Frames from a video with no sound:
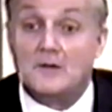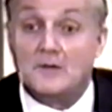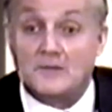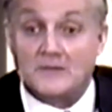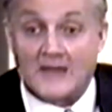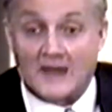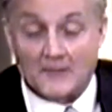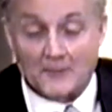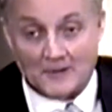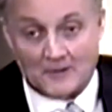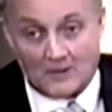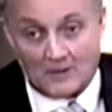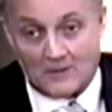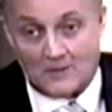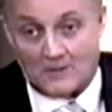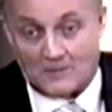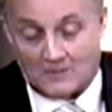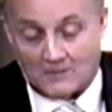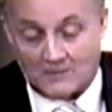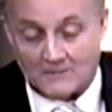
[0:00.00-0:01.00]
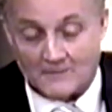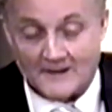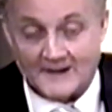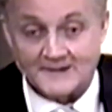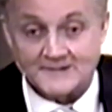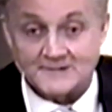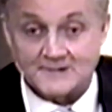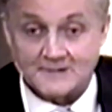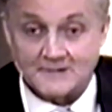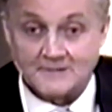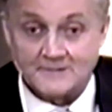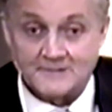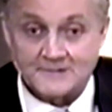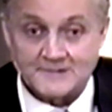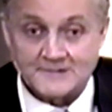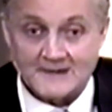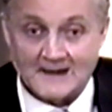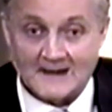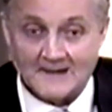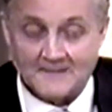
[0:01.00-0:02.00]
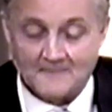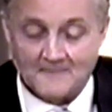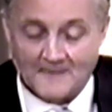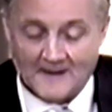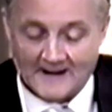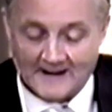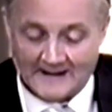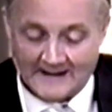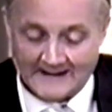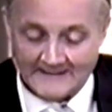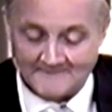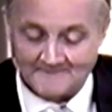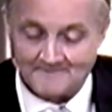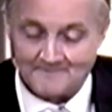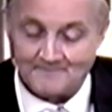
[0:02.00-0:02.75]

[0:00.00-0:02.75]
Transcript: they will always go the same way.